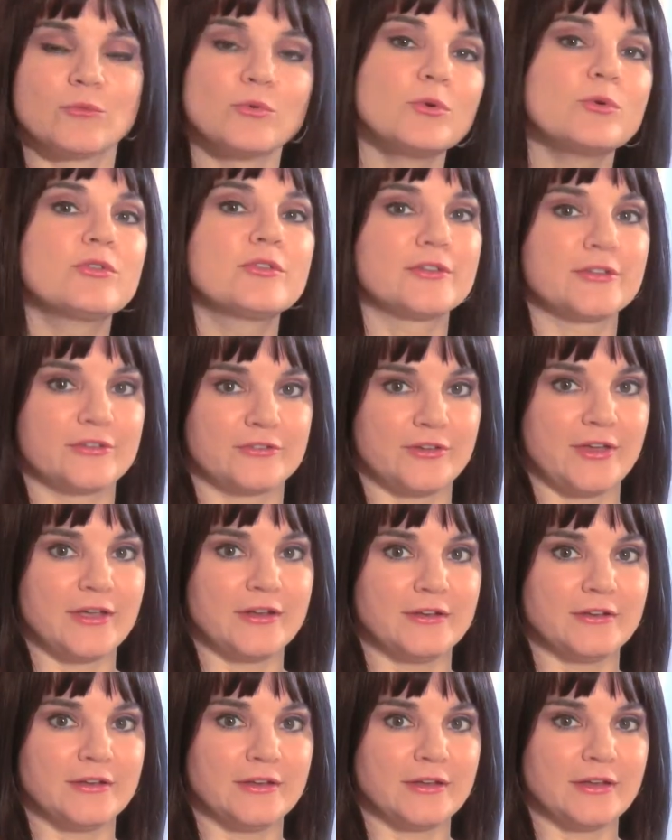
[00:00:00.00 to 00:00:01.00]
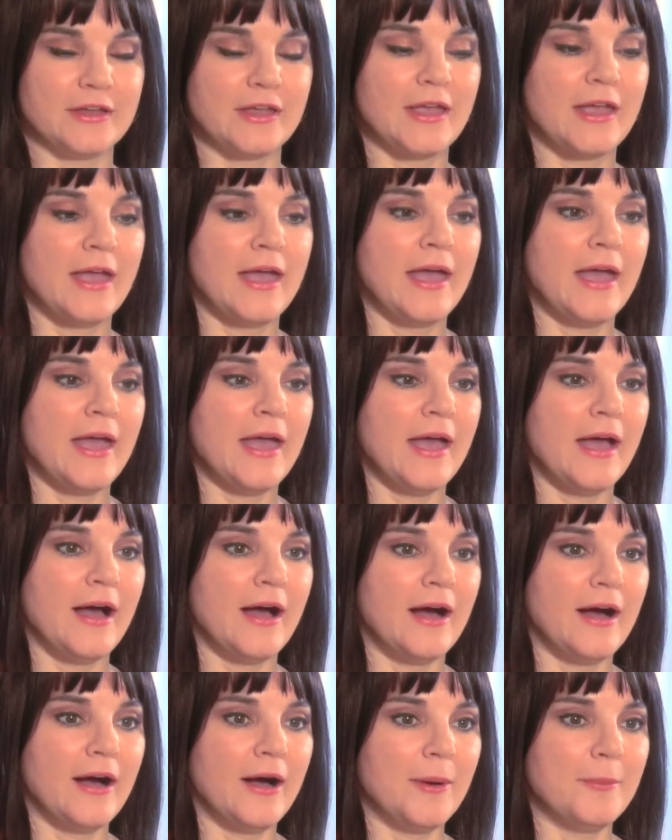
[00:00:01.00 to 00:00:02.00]
ruthless editing,
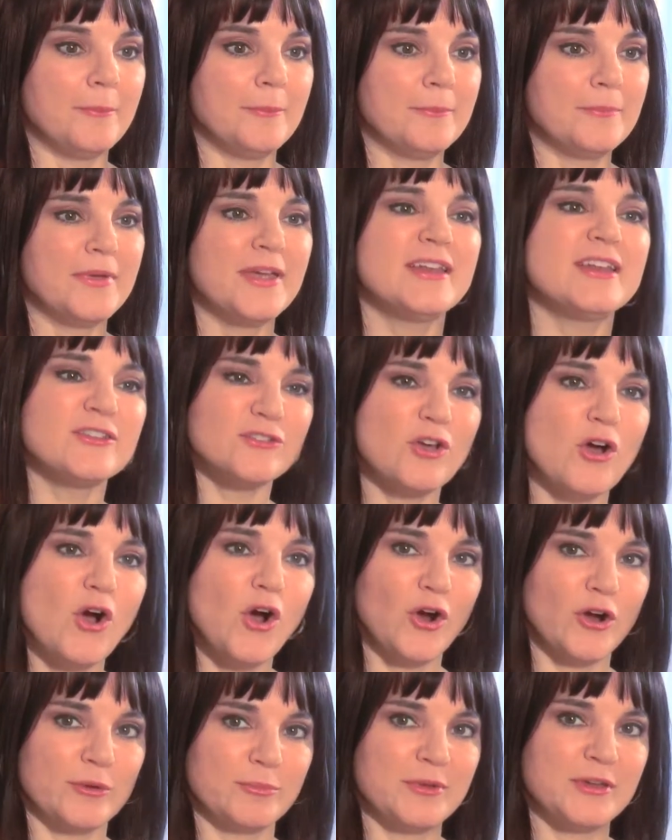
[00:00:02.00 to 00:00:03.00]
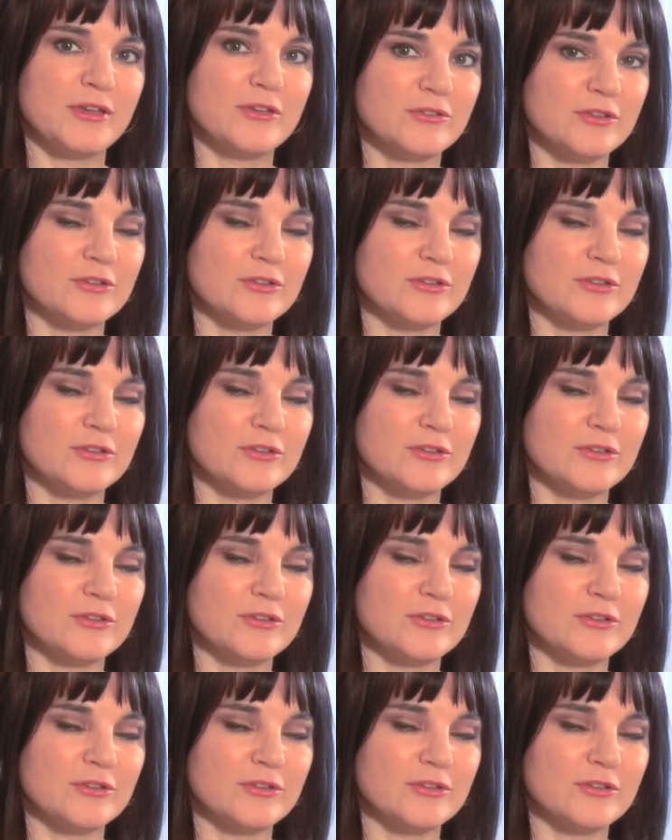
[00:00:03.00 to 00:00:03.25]
and it's hard because